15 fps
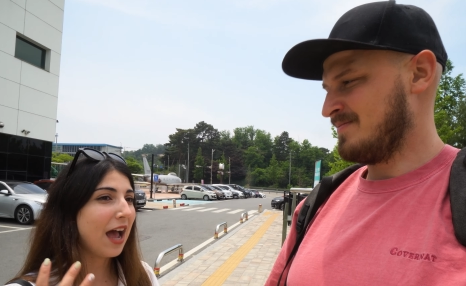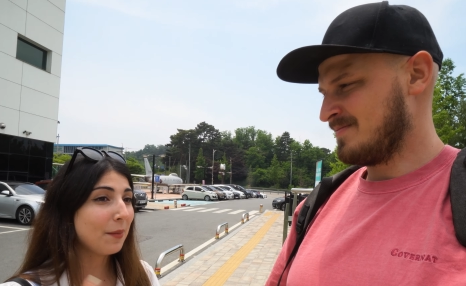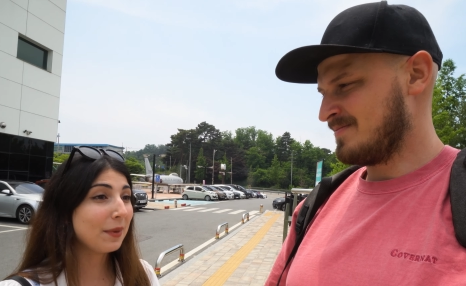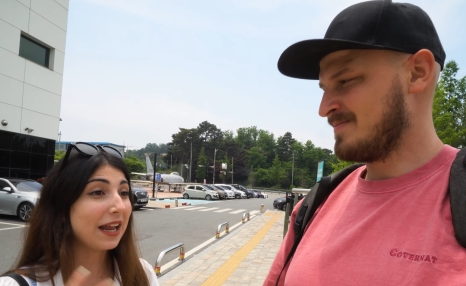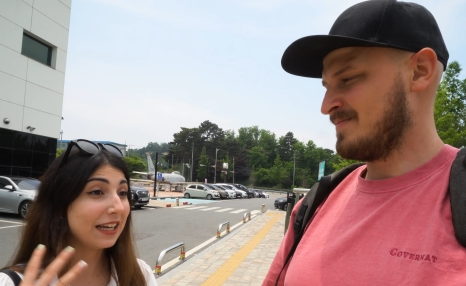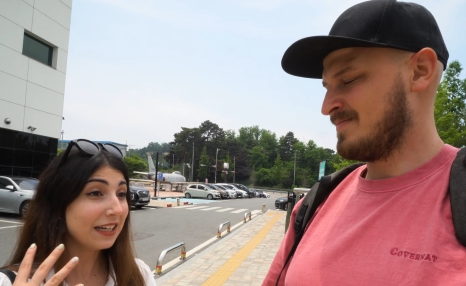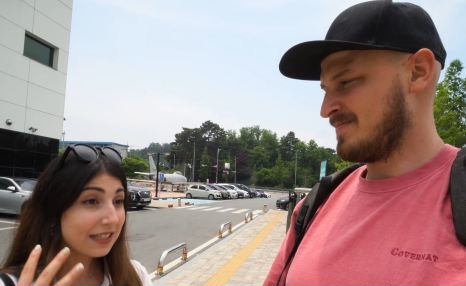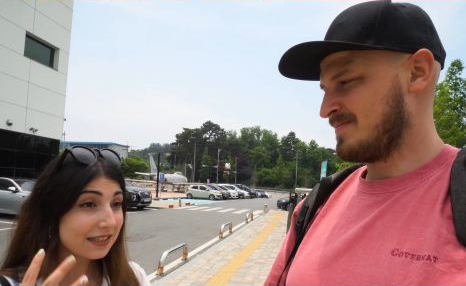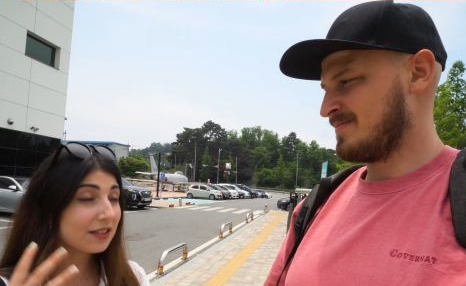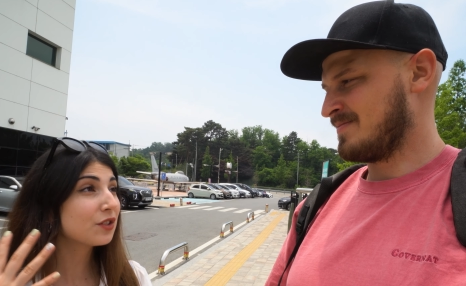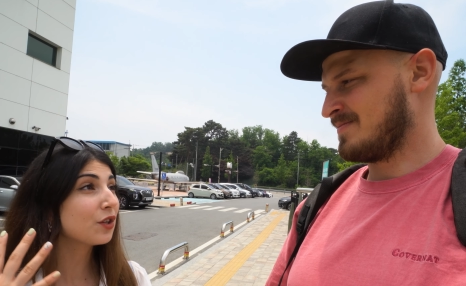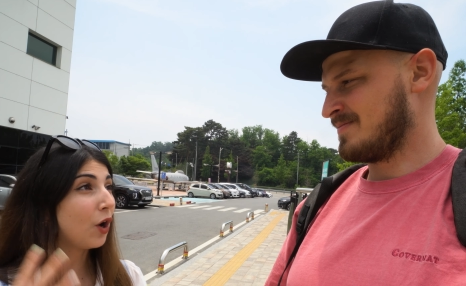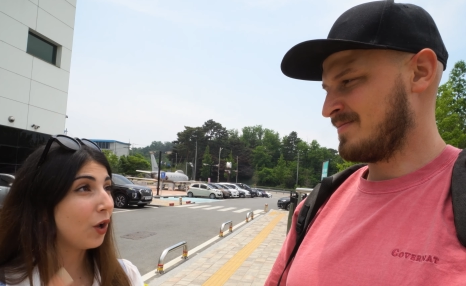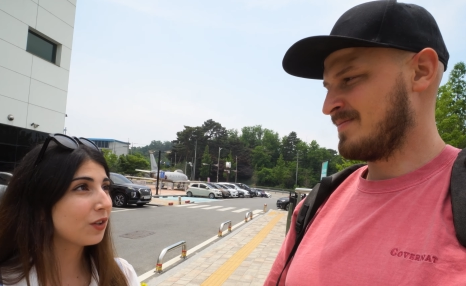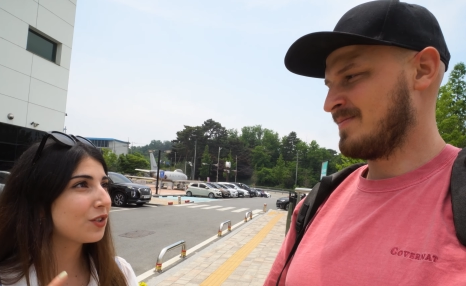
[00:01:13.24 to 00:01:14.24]
Speaker 1: I mean, I
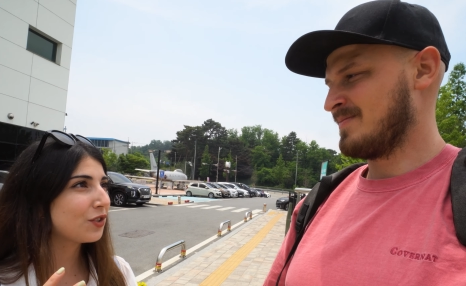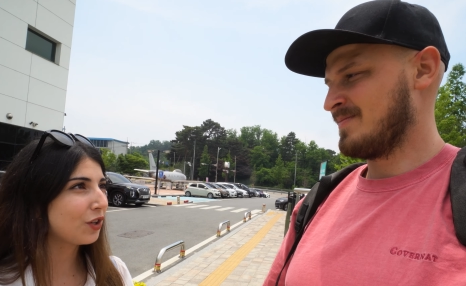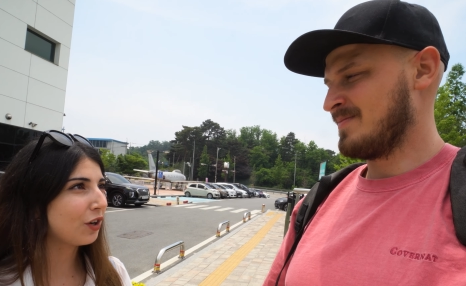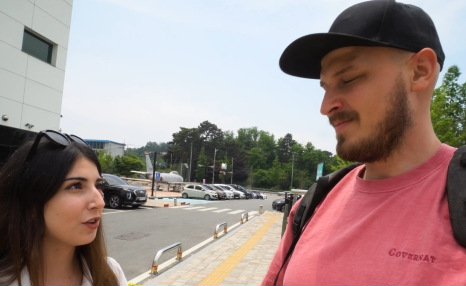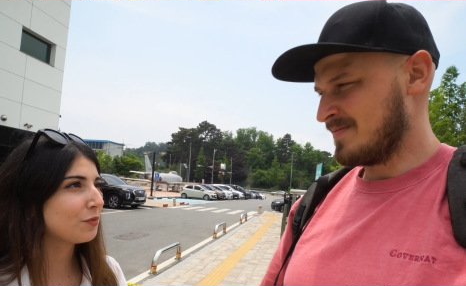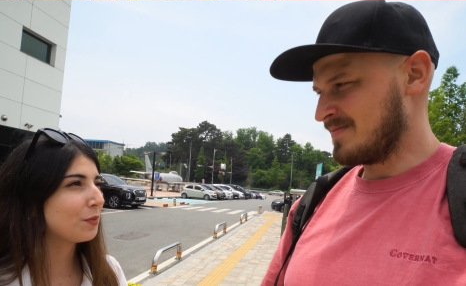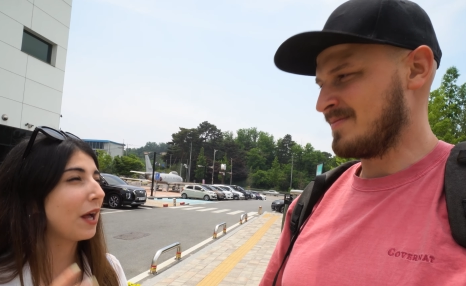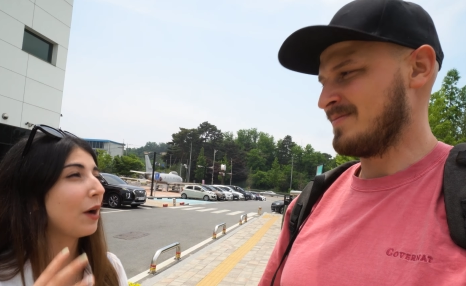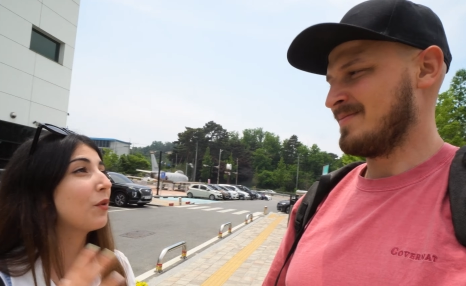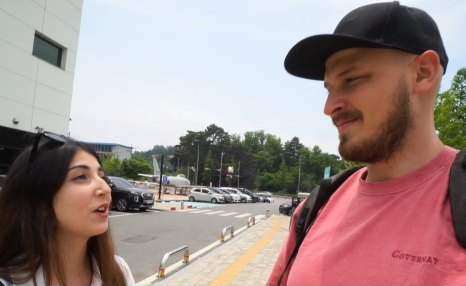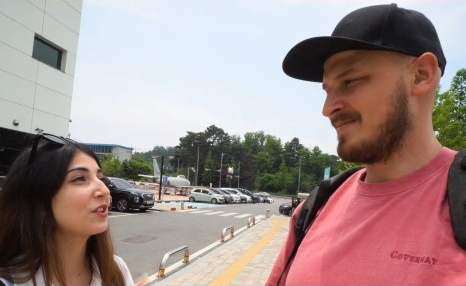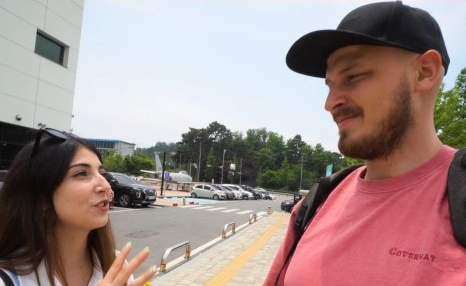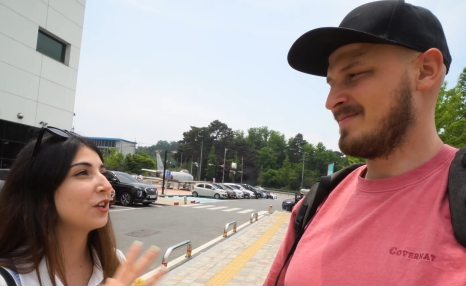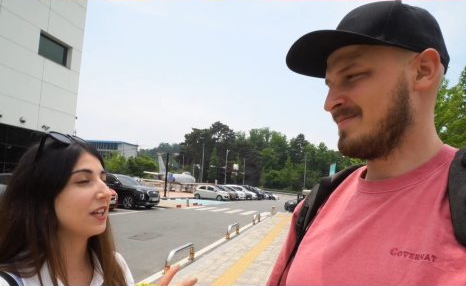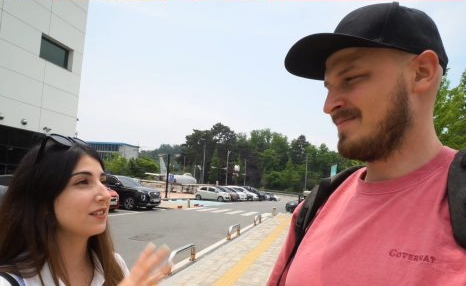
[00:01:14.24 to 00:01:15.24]
listened to all his stories, but mm -hmm. I
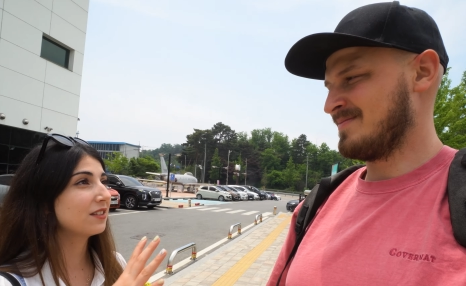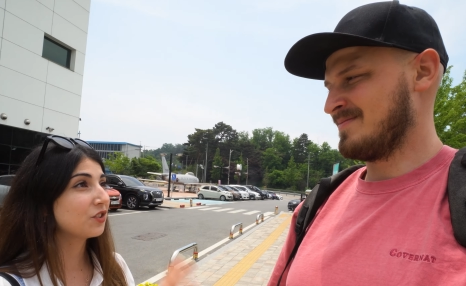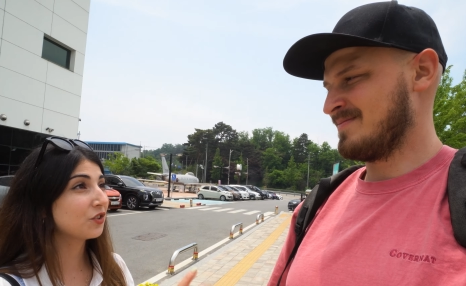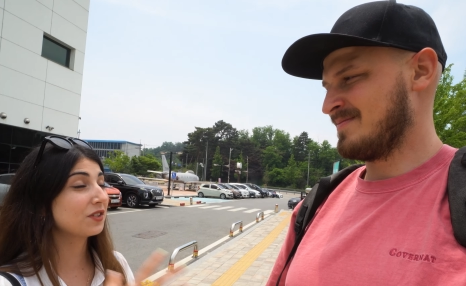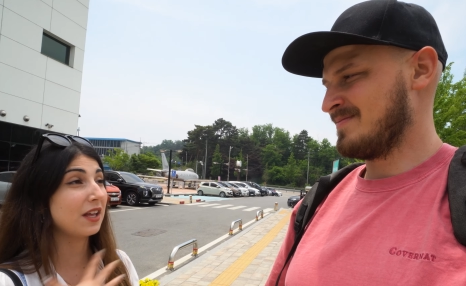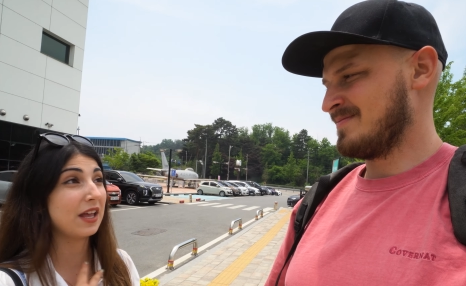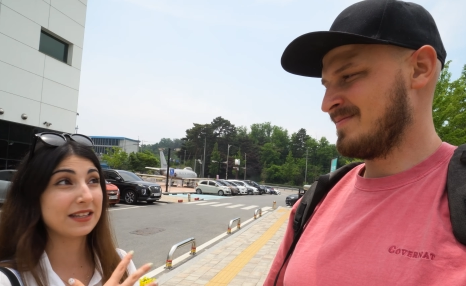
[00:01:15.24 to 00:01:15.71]
mm-hmm. was not as interested